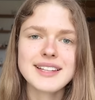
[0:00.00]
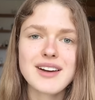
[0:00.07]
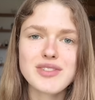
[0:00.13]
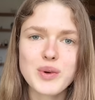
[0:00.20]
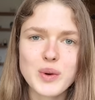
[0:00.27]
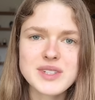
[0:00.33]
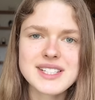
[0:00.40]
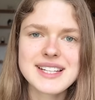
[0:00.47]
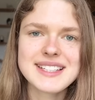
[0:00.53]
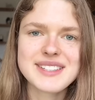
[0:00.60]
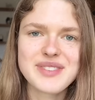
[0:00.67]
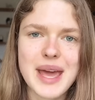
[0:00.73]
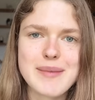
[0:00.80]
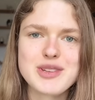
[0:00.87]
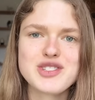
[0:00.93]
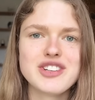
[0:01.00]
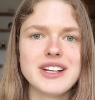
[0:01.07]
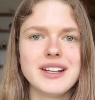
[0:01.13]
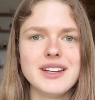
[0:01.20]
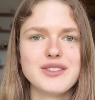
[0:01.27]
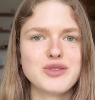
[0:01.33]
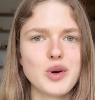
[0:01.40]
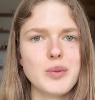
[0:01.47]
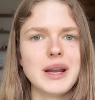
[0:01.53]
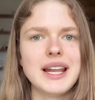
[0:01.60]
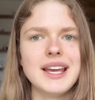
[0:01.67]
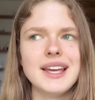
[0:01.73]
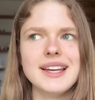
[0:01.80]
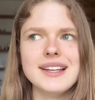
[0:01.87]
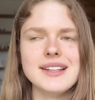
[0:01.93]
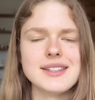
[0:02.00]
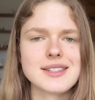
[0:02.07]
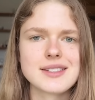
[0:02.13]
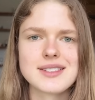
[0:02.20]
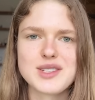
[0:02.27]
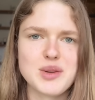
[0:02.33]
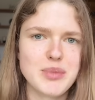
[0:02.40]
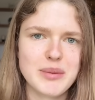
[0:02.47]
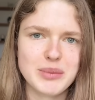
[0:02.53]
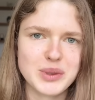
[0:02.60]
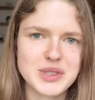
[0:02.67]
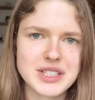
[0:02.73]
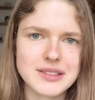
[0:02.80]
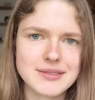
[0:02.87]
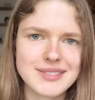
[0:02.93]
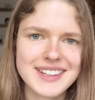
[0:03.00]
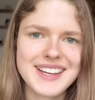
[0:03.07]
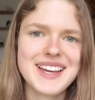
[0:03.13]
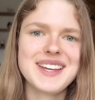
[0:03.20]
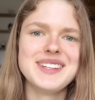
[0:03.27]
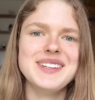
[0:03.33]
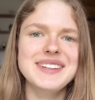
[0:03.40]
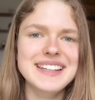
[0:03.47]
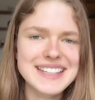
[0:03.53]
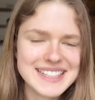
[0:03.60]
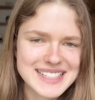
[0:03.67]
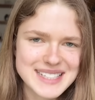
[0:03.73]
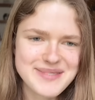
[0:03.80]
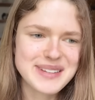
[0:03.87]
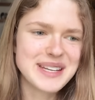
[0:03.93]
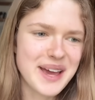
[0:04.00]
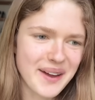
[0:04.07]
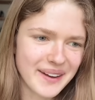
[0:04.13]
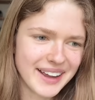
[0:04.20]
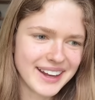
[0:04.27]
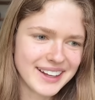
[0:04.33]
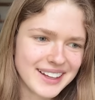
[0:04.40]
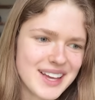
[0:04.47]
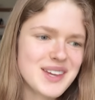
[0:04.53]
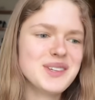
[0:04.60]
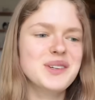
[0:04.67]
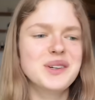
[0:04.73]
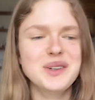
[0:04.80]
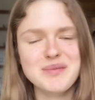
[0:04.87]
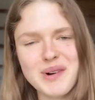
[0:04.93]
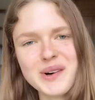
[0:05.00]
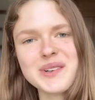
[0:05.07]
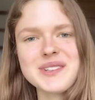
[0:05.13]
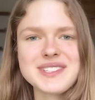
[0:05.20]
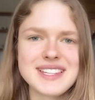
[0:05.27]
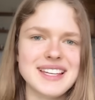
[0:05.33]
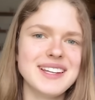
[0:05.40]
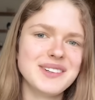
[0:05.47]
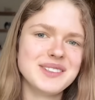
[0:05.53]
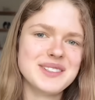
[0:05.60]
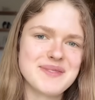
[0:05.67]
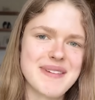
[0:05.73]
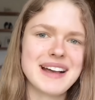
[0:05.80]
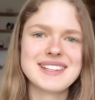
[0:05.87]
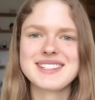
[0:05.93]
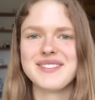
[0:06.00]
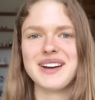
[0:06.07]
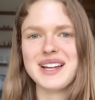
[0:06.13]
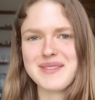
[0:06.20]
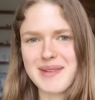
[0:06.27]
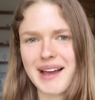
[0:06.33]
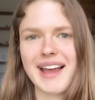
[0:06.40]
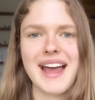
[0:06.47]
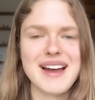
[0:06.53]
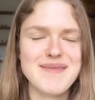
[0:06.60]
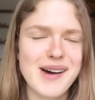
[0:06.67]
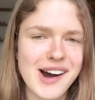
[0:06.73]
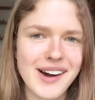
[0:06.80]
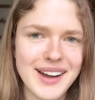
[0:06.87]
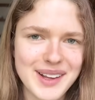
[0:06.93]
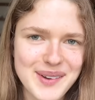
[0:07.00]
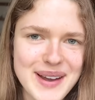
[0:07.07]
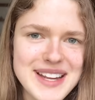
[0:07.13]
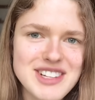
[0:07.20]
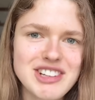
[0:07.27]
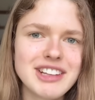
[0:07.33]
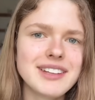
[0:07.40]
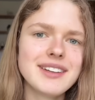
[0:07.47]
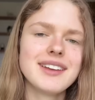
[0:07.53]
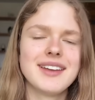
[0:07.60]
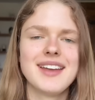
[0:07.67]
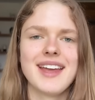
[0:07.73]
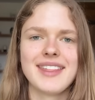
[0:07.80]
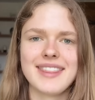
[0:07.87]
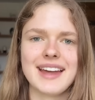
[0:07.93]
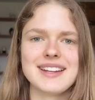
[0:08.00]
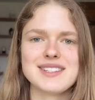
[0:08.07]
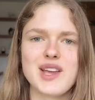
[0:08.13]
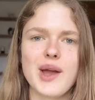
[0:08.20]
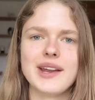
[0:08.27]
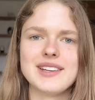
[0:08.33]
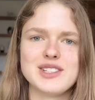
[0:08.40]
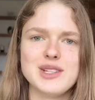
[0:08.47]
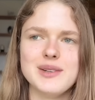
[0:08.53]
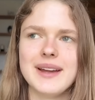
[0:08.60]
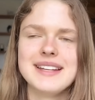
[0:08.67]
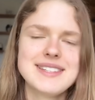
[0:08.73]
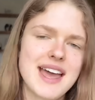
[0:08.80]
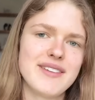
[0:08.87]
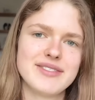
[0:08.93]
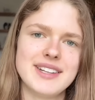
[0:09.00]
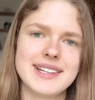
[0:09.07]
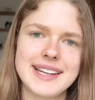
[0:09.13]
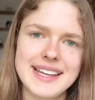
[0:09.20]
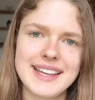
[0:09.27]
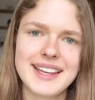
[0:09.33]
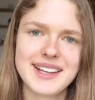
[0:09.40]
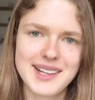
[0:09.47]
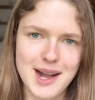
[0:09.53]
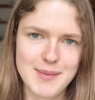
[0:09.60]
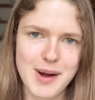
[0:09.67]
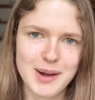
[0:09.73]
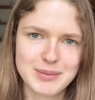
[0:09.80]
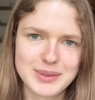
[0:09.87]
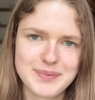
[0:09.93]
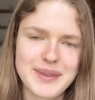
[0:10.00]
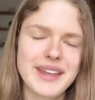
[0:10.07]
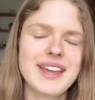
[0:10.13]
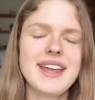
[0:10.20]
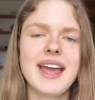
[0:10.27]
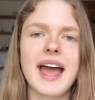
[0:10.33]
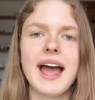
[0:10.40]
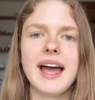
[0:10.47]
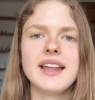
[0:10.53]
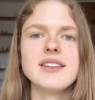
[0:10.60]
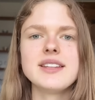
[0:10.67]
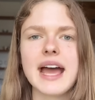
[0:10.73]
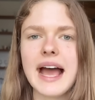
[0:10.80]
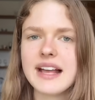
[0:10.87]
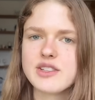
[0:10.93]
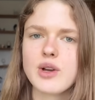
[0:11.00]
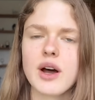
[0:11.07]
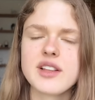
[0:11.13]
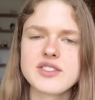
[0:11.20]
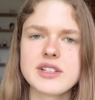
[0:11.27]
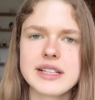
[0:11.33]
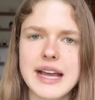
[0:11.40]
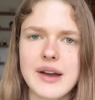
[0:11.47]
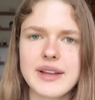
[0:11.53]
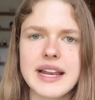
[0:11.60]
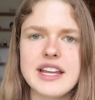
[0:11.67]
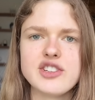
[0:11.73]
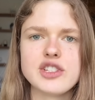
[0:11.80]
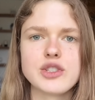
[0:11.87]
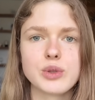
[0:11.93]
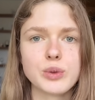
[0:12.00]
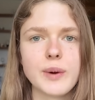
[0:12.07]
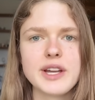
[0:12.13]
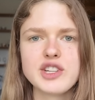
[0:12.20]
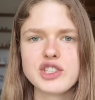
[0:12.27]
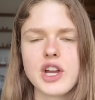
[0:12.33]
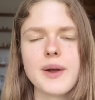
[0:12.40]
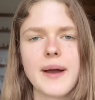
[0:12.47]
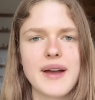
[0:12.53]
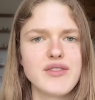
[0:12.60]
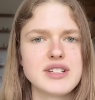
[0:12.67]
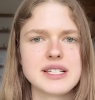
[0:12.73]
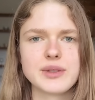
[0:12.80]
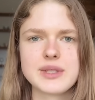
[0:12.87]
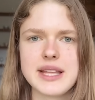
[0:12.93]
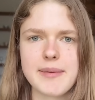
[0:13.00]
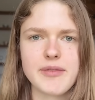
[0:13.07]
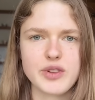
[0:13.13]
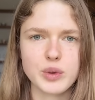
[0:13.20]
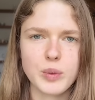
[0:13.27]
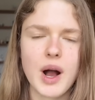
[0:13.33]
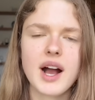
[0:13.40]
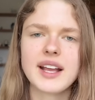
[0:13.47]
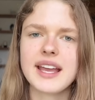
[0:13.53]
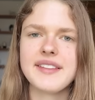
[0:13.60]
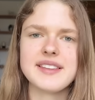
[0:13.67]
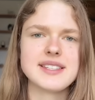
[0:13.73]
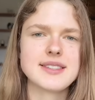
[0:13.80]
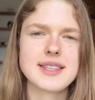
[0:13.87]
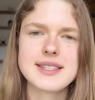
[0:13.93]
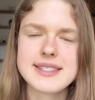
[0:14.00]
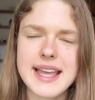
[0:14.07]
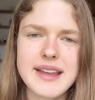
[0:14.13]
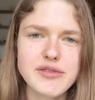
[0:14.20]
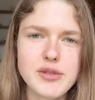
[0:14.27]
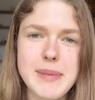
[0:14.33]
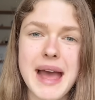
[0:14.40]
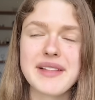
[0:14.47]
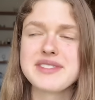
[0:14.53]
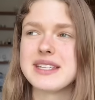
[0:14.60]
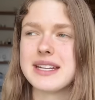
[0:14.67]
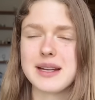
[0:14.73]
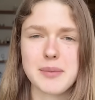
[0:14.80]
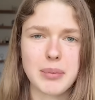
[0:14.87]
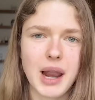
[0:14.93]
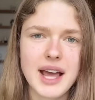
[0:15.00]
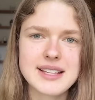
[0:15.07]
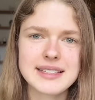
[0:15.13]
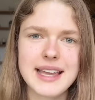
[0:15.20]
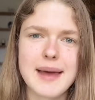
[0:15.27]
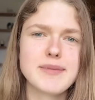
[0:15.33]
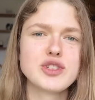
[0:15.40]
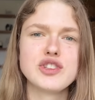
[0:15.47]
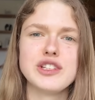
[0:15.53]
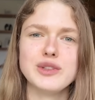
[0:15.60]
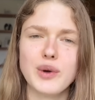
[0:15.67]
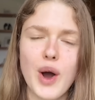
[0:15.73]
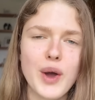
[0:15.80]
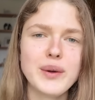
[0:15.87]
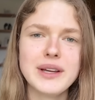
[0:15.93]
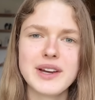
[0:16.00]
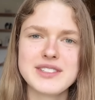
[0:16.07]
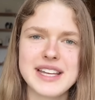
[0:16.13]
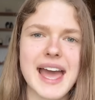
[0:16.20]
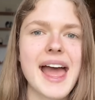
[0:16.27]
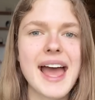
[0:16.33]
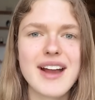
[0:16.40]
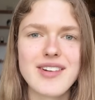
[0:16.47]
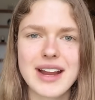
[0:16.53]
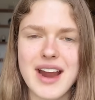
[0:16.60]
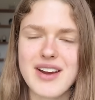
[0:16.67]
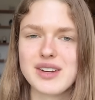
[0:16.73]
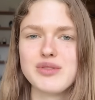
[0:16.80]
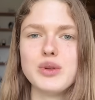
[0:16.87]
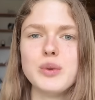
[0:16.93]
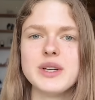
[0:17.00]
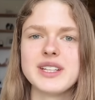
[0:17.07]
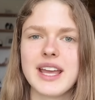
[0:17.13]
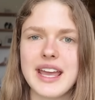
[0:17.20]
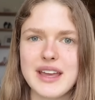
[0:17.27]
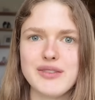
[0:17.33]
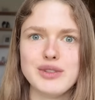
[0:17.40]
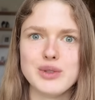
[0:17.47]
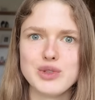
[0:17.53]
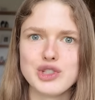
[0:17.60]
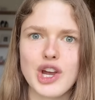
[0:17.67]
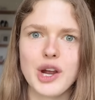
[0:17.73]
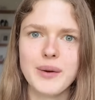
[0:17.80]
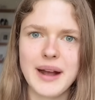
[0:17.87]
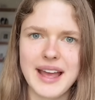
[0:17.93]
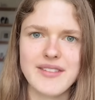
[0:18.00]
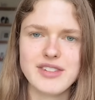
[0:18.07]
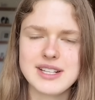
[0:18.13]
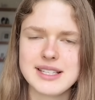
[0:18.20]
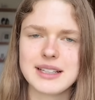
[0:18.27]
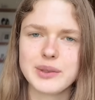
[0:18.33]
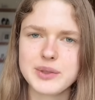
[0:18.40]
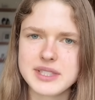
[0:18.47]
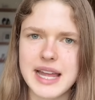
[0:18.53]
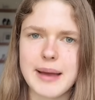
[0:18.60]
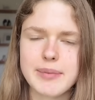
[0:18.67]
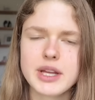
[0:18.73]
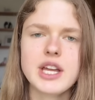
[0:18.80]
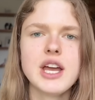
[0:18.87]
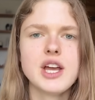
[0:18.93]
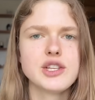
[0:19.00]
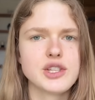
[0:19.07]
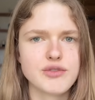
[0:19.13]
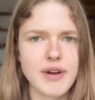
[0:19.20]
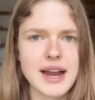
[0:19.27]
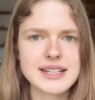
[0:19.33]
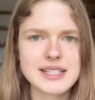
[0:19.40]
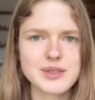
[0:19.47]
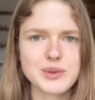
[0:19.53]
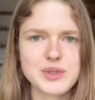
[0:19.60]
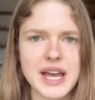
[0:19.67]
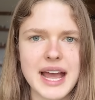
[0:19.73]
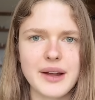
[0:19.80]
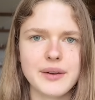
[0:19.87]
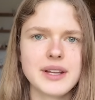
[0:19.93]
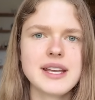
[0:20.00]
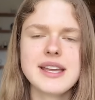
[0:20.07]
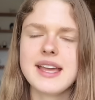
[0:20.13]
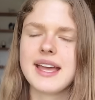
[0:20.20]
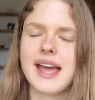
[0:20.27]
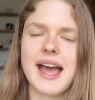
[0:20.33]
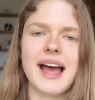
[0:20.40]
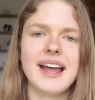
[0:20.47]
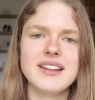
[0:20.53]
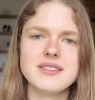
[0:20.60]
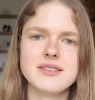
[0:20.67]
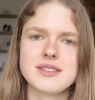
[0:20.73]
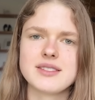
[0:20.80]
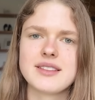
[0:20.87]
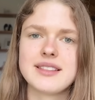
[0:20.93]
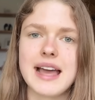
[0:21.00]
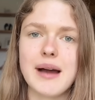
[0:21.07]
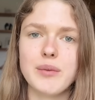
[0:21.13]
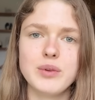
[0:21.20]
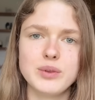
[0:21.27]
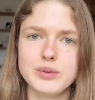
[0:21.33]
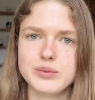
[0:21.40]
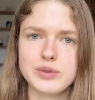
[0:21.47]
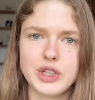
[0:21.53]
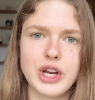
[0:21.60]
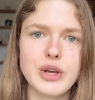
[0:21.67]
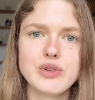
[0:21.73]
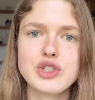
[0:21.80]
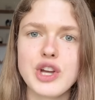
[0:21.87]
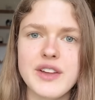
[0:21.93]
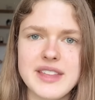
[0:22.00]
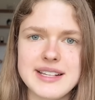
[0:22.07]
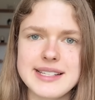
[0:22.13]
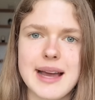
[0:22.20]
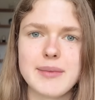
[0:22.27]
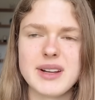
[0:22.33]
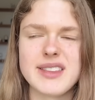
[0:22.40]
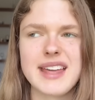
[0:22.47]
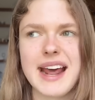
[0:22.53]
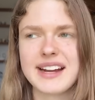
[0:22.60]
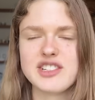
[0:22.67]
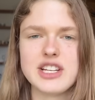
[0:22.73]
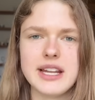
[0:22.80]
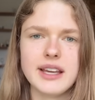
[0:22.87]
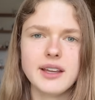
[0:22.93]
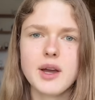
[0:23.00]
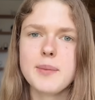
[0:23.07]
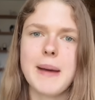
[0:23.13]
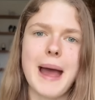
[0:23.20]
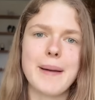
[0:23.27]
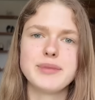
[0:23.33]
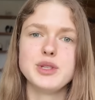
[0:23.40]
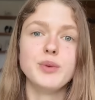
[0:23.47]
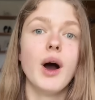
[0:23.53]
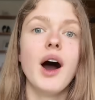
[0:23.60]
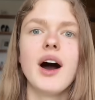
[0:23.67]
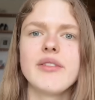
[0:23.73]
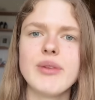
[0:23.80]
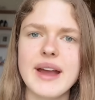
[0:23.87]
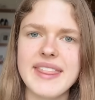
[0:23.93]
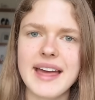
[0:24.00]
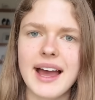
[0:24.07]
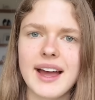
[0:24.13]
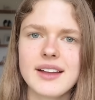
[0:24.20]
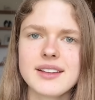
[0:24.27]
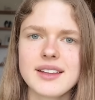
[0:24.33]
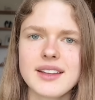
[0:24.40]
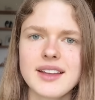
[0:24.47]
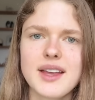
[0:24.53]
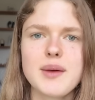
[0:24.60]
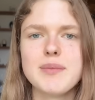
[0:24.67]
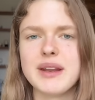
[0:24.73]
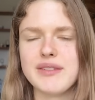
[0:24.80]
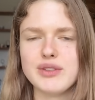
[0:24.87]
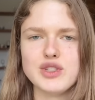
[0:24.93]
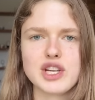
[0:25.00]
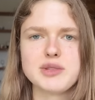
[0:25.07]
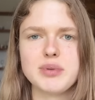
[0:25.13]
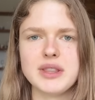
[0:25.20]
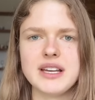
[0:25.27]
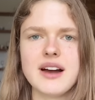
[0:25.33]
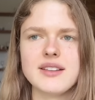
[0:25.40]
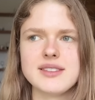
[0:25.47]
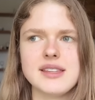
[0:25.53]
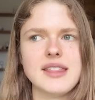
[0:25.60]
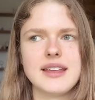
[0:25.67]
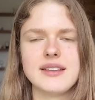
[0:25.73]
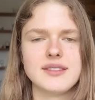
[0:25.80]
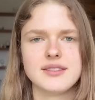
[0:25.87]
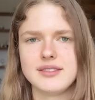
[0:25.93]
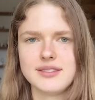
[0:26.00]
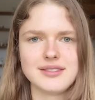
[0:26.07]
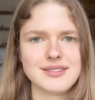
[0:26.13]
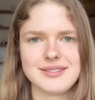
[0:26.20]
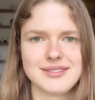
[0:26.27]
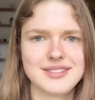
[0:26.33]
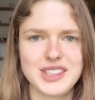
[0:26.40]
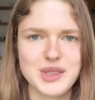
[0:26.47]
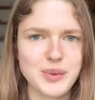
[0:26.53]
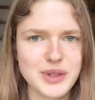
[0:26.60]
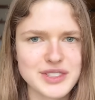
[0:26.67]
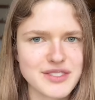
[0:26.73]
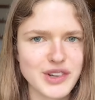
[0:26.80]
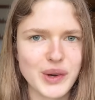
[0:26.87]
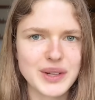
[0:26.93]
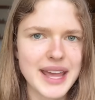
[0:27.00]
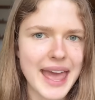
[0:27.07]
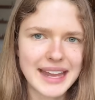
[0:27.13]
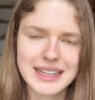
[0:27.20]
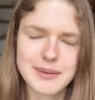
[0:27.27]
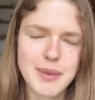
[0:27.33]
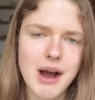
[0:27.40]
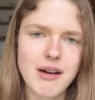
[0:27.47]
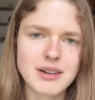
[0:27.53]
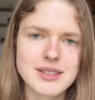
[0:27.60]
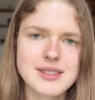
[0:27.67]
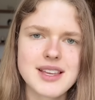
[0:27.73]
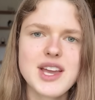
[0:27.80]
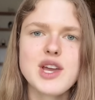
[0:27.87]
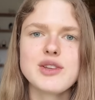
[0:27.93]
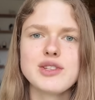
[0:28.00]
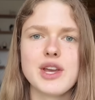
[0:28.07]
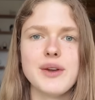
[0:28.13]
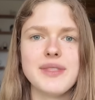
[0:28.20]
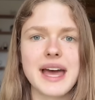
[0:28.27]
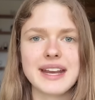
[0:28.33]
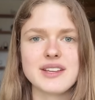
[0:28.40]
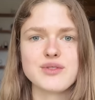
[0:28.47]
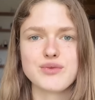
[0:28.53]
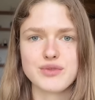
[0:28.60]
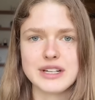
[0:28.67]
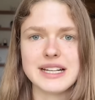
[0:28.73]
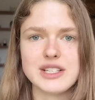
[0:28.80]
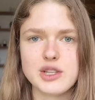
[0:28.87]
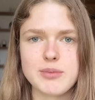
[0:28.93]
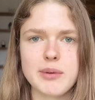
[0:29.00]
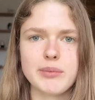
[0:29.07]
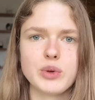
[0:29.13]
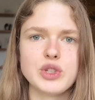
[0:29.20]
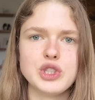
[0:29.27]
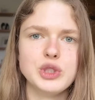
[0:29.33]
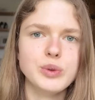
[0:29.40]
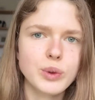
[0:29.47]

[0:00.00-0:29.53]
Now, for quantitative chemistry, formulae is super important. You need to be knowing your moles equals mass divided by MR equation. That is going to indefinitely come up. And as you're answering calculations, always show every single step of your working. This is the same for maths and it applies in chemistry. You're only going to get error carried forward if you show every single step. So write it all down and that will, you know, show the examiner that actually perhaps you were halfway there. But if you just put the answer, then you wouldn't have got any marks. So that is really super important.